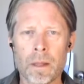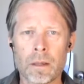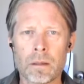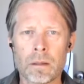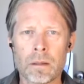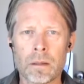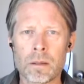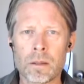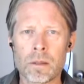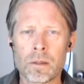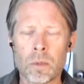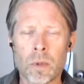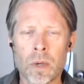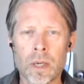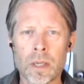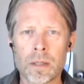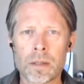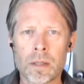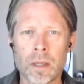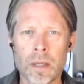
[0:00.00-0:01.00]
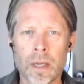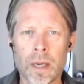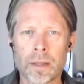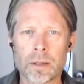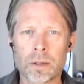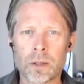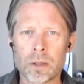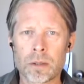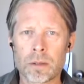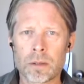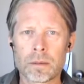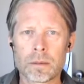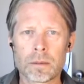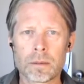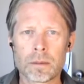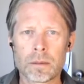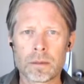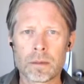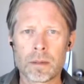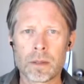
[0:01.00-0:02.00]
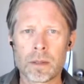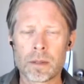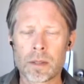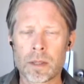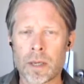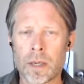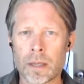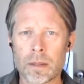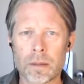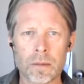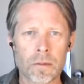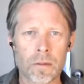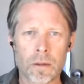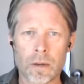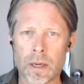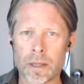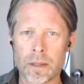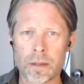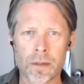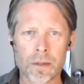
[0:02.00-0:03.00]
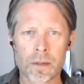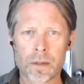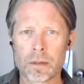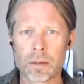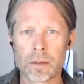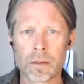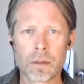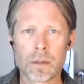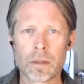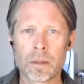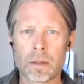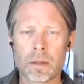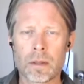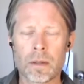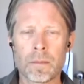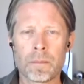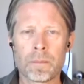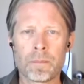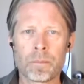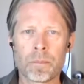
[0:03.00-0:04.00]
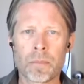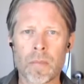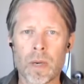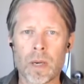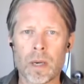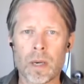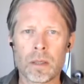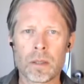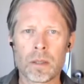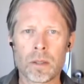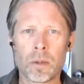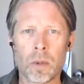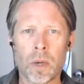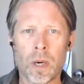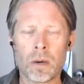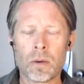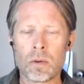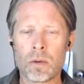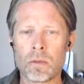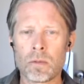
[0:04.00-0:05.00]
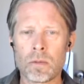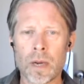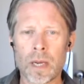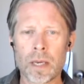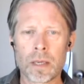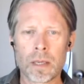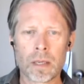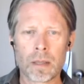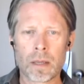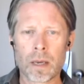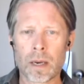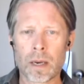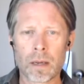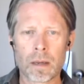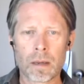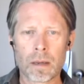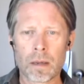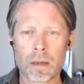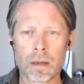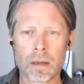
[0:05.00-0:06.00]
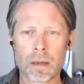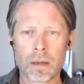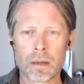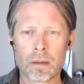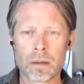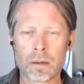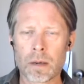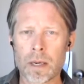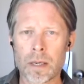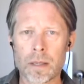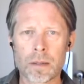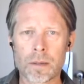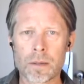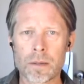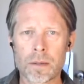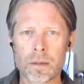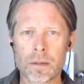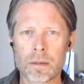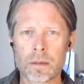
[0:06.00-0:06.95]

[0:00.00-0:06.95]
This is why it's the action. It's an act of grace. And you are already that grace.